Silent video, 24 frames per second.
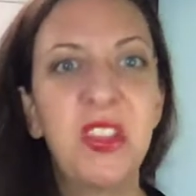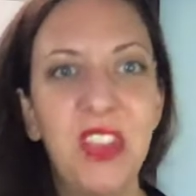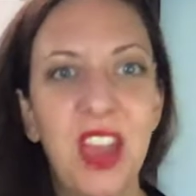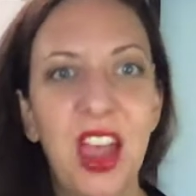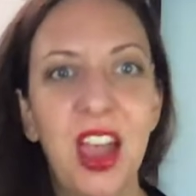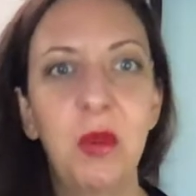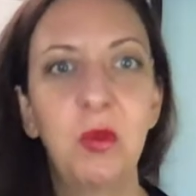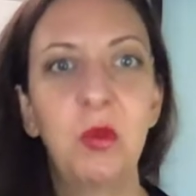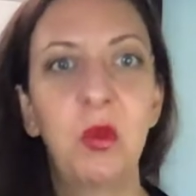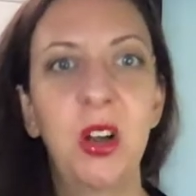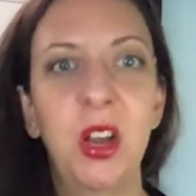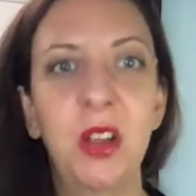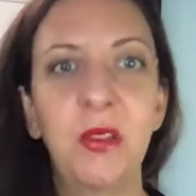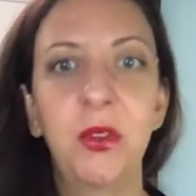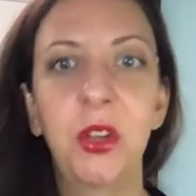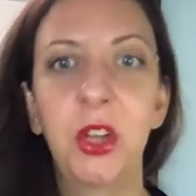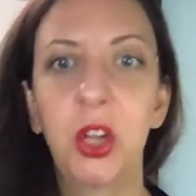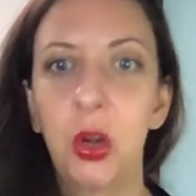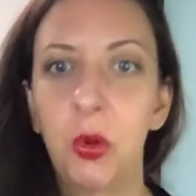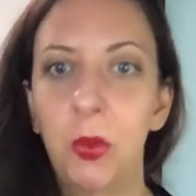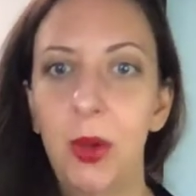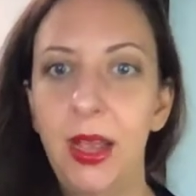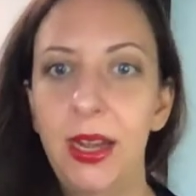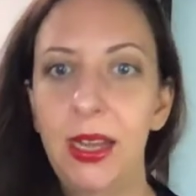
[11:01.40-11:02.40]
that whenever
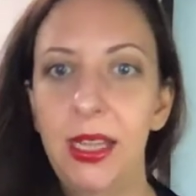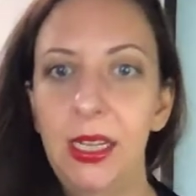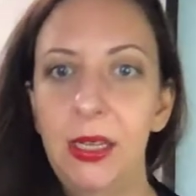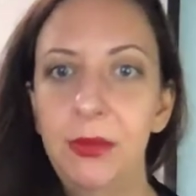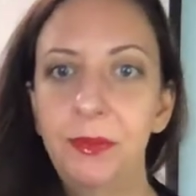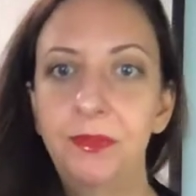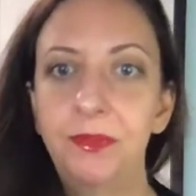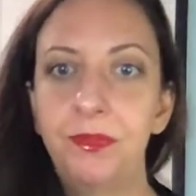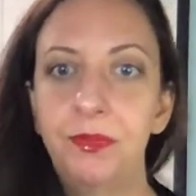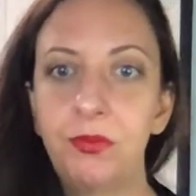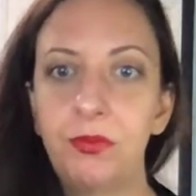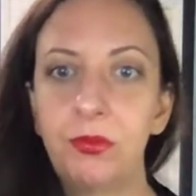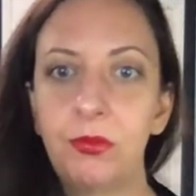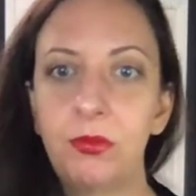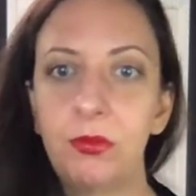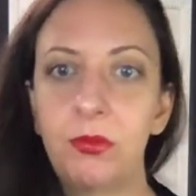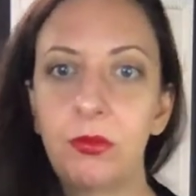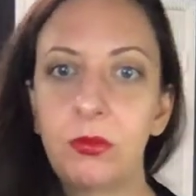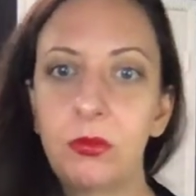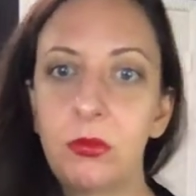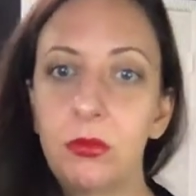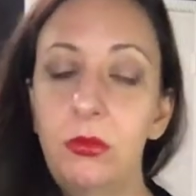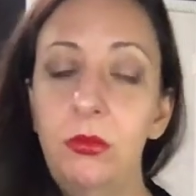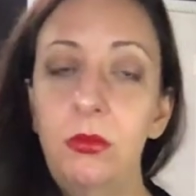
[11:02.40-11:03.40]
you're ready.
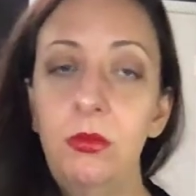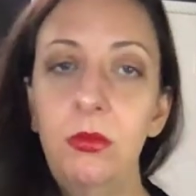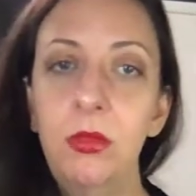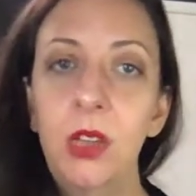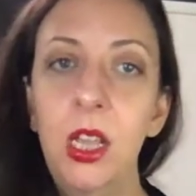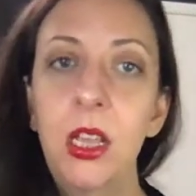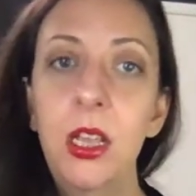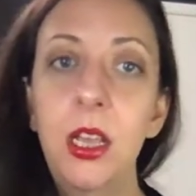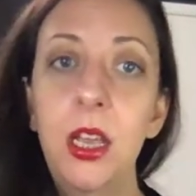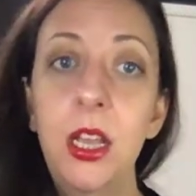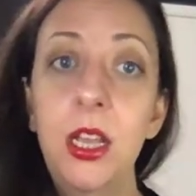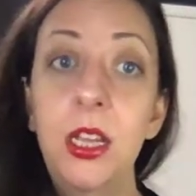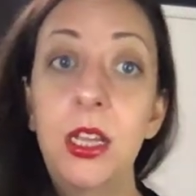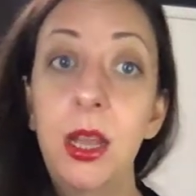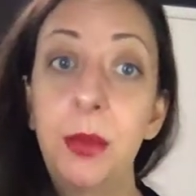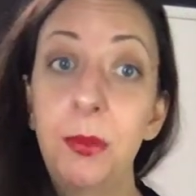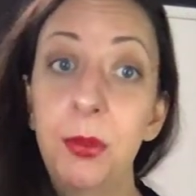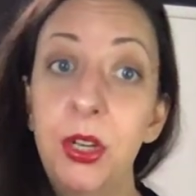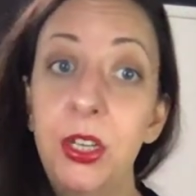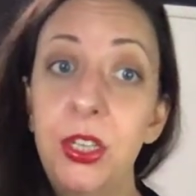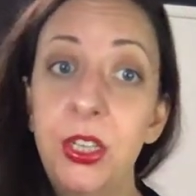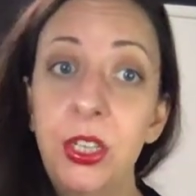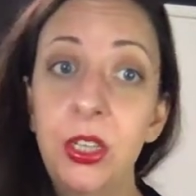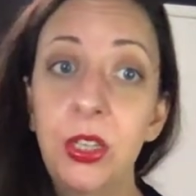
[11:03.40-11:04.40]

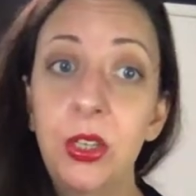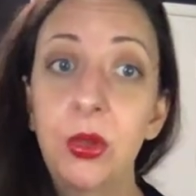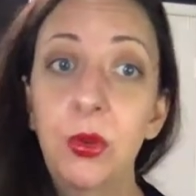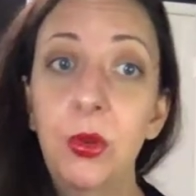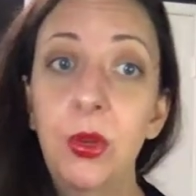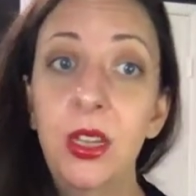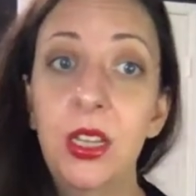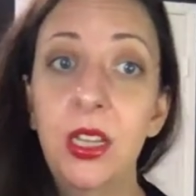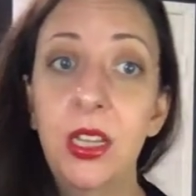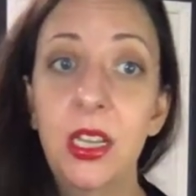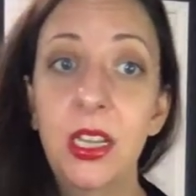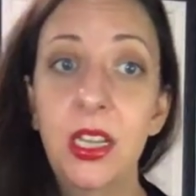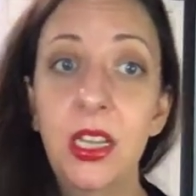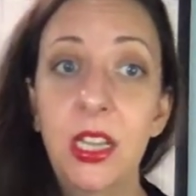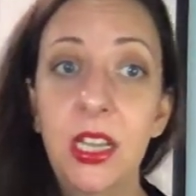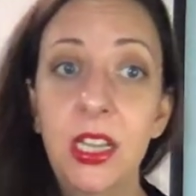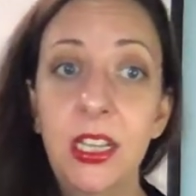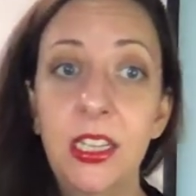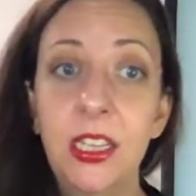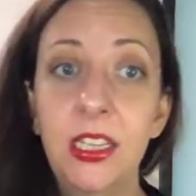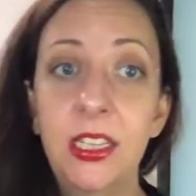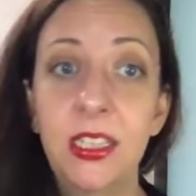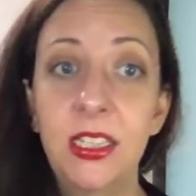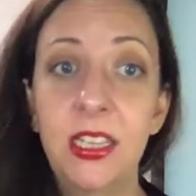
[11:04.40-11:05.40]
Number 2
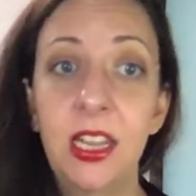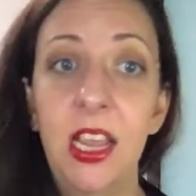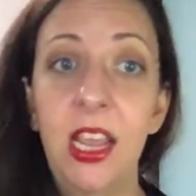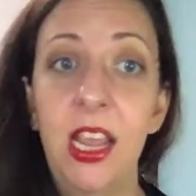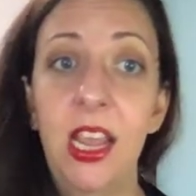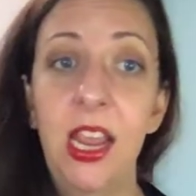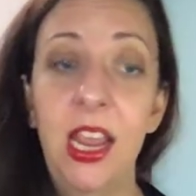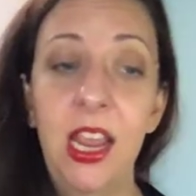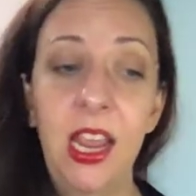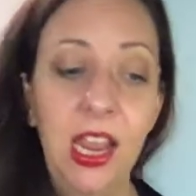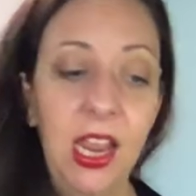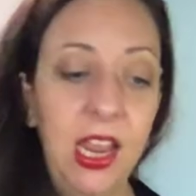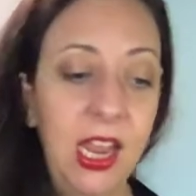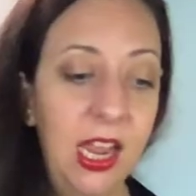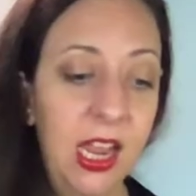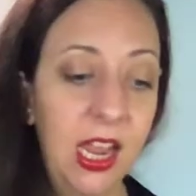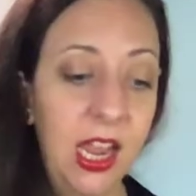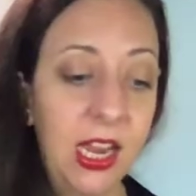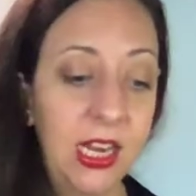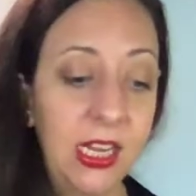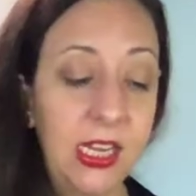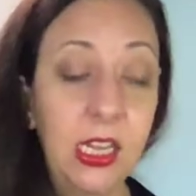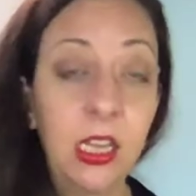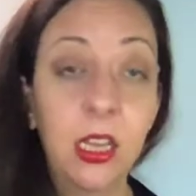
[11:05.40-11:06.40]
is a
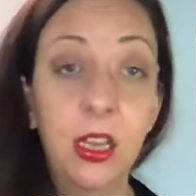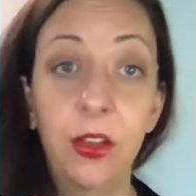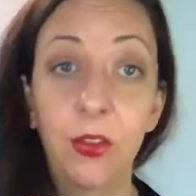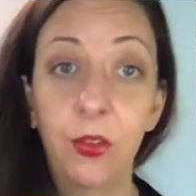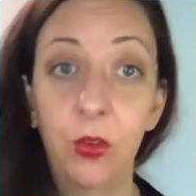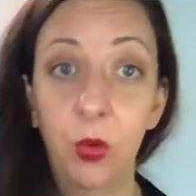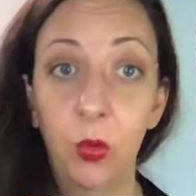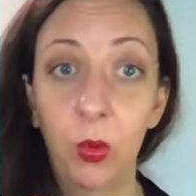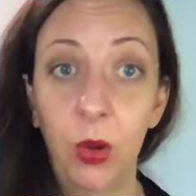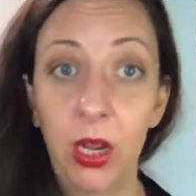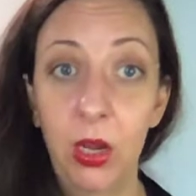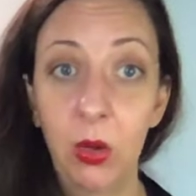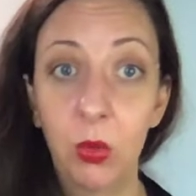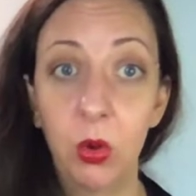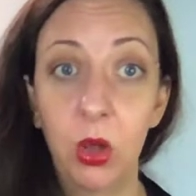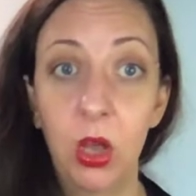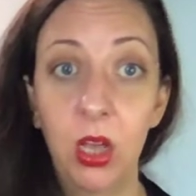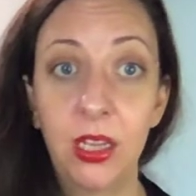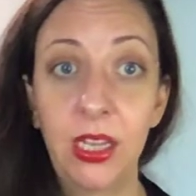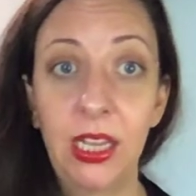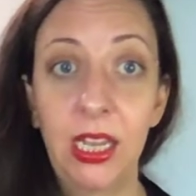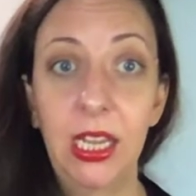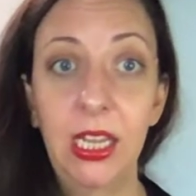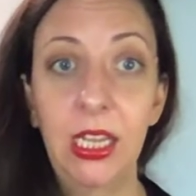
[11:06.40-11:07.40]
idea of gray
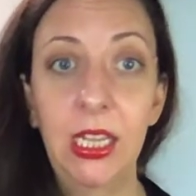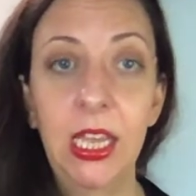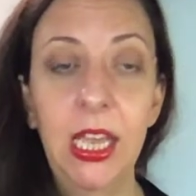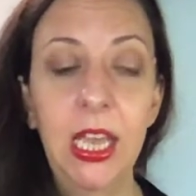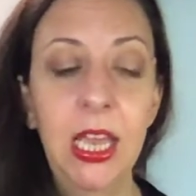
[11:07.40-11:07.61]
rocking.